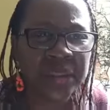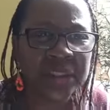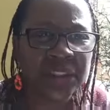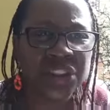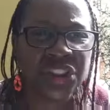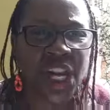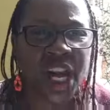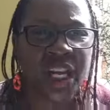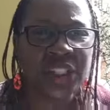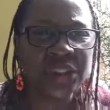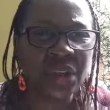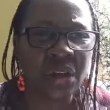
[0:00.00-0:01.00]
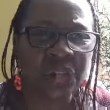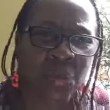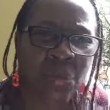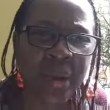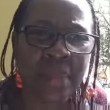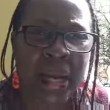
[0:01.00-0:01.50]
is in charge of the
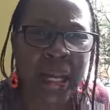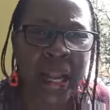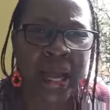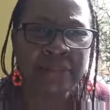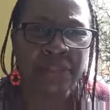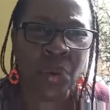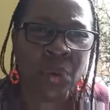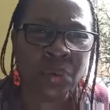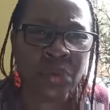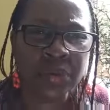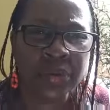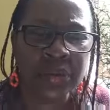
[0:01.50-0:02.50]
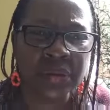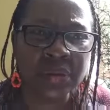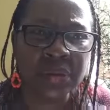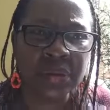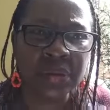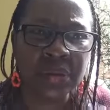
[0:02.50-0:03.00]
way my life goes?
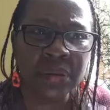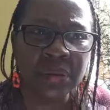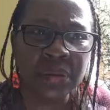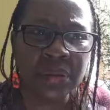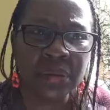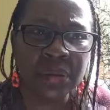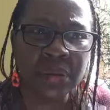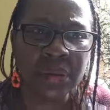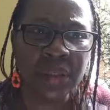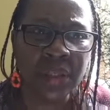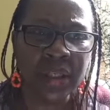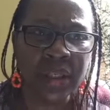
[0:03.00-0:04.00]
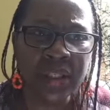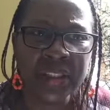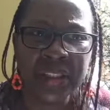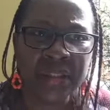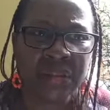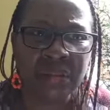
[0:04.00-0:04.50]

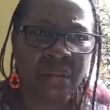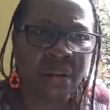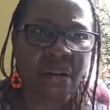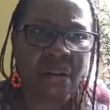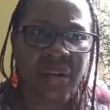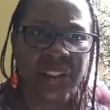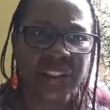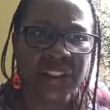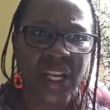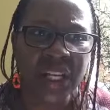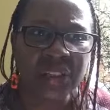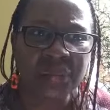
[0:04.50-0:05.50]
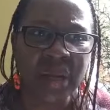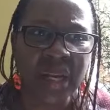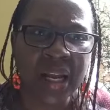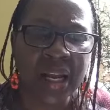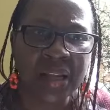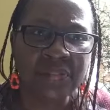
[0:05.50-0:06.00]
Is it God in charge of my
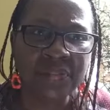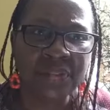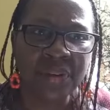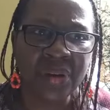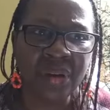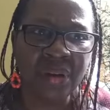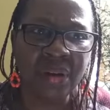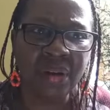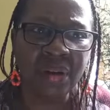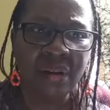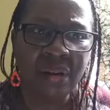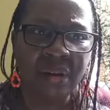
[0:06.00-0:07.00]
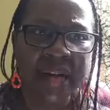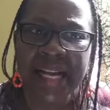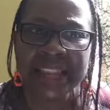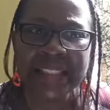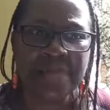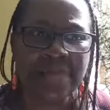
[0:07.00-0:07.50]
life? Or
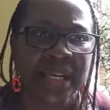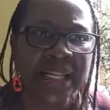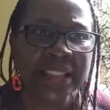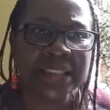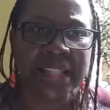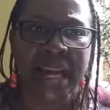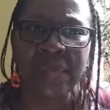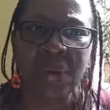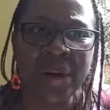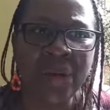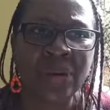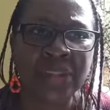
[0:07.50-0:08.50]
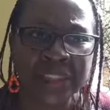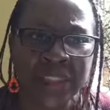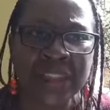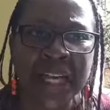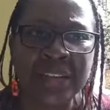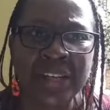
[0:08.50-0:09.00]
has there been an assignment where God
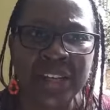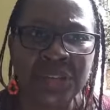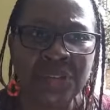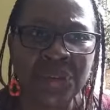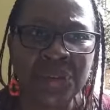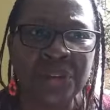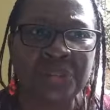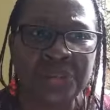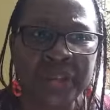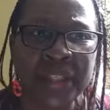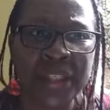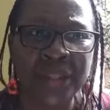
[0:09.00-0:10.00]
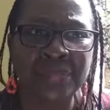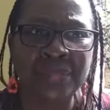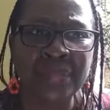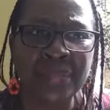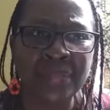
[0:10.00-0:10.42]
says, I give you the freedom,